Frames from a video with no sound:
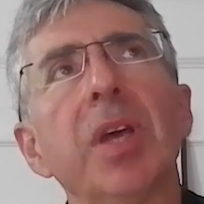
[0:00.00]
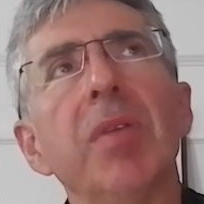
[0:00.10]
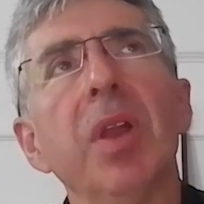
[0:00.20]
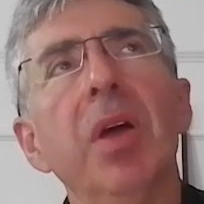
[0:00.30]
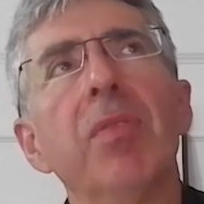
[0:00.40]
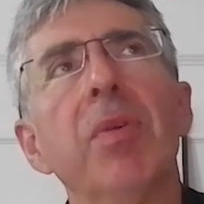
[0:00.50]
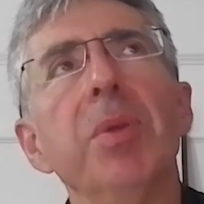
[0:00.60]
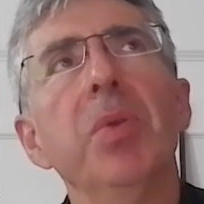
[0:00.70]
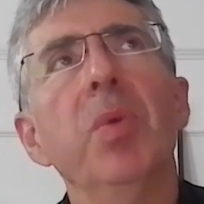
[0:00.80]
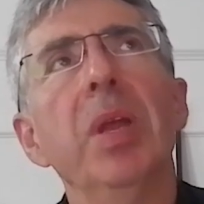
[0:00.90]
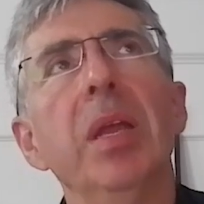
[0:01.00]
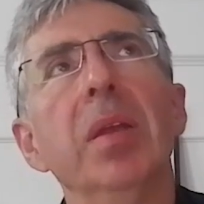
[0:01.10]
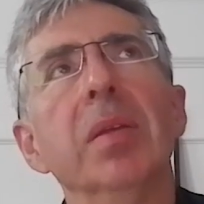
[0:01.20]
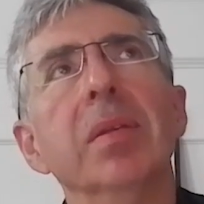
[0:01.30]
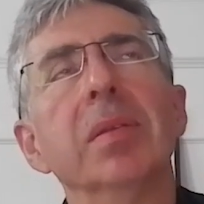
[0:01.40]
I've learned from you, Reid,
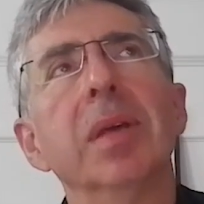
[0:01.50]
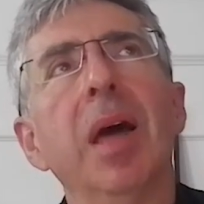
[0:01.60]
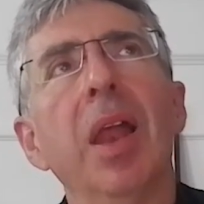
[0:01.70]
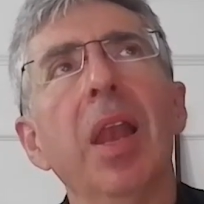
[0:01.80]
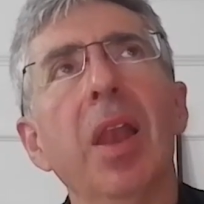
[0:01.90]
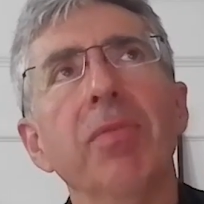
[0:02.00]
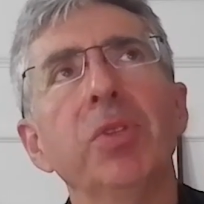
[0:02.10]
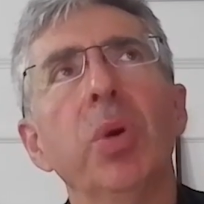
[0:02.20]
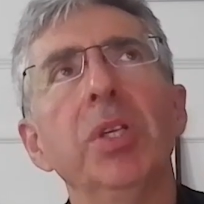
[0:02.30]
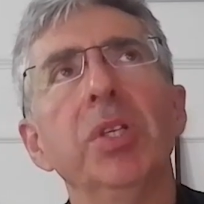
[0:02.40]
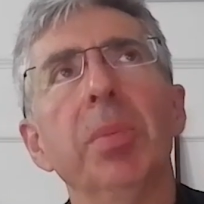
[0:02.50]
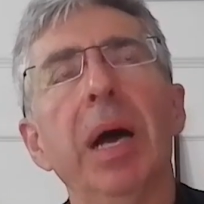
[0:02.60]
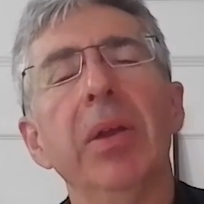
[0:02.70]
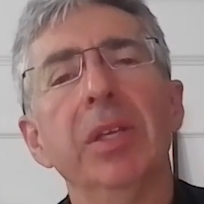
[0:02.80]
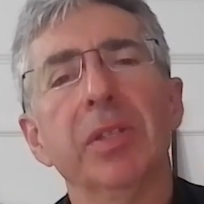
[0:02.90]
and I love talking to you
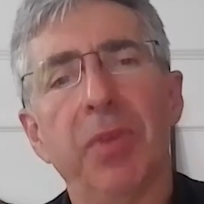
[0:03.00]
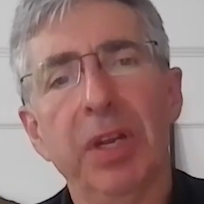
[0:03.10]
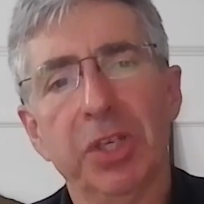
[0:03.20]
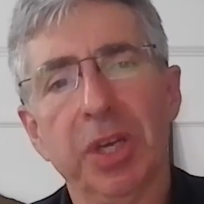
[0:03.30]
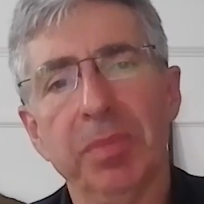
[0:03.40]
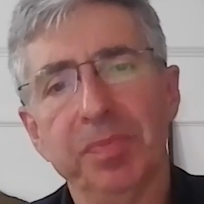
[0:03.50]
about, is friendship.